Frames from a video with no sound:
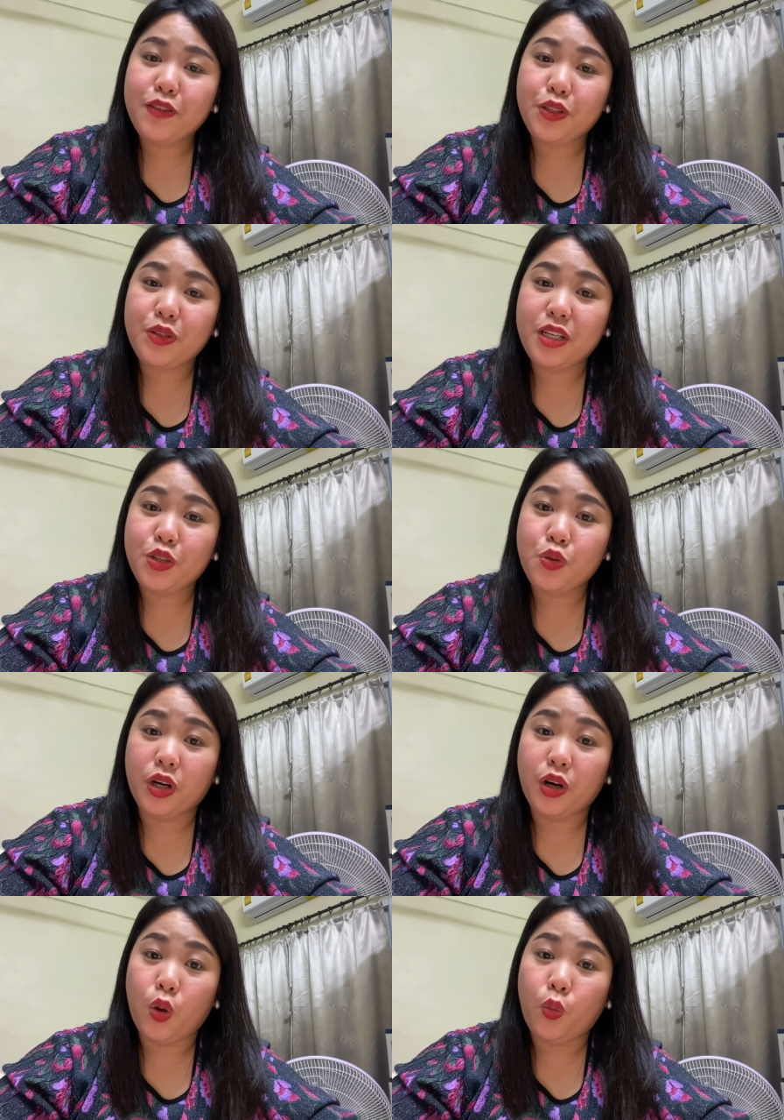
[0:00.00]
students who
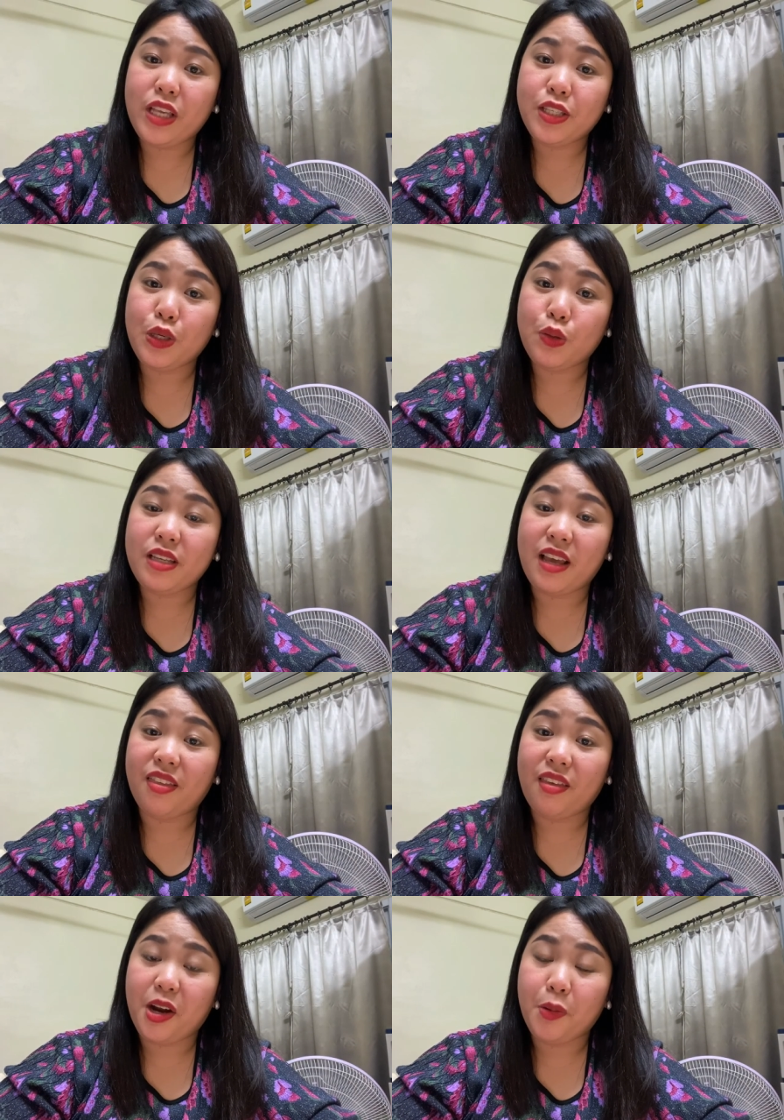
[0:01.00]
are always using
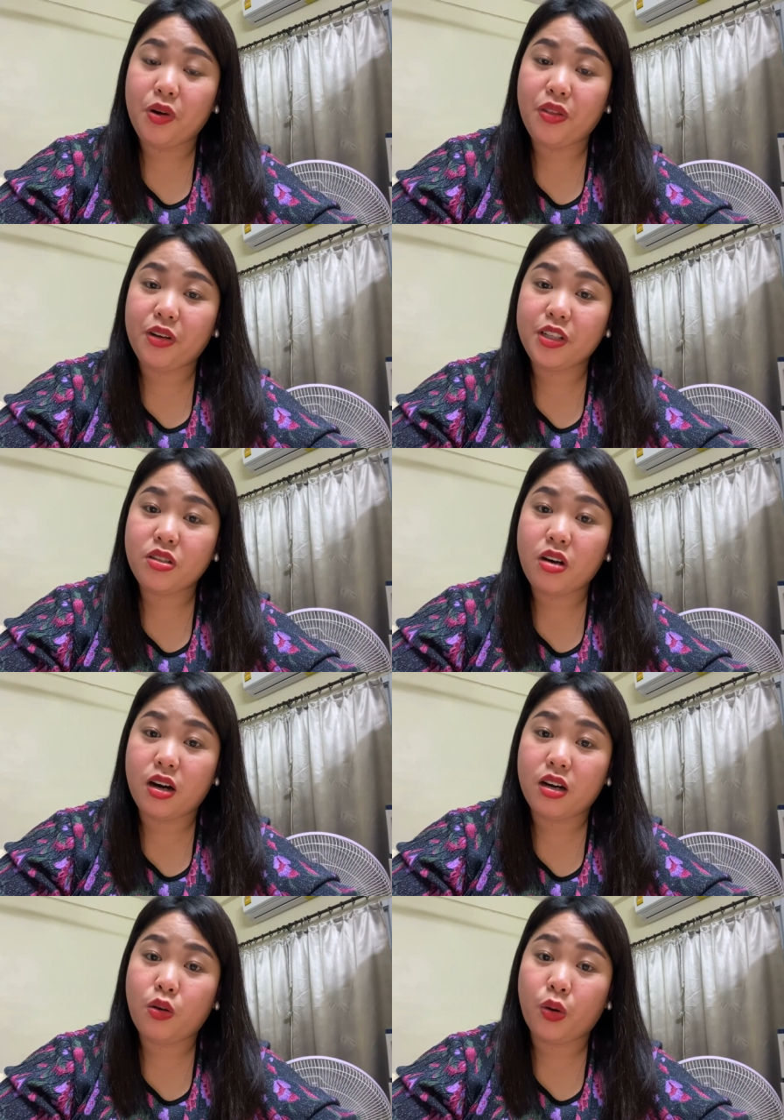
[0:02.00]
their mother
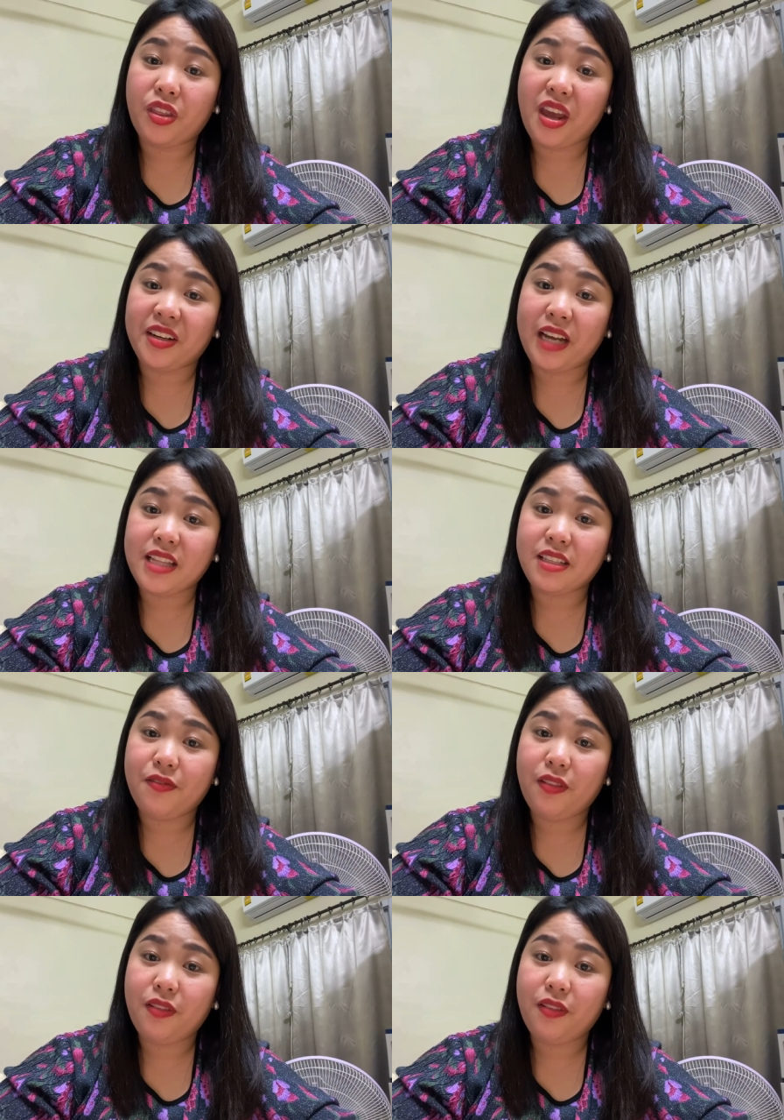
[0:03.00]
tongue or their native